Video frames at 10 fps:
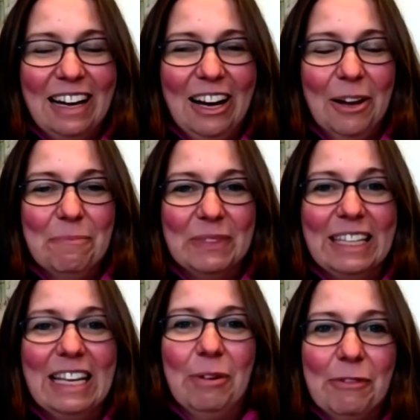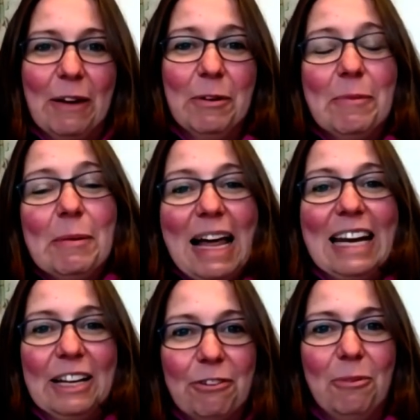We've been
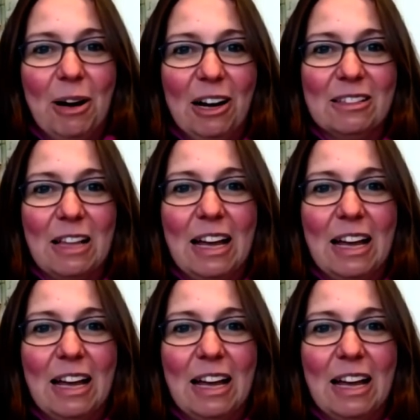planning for a while,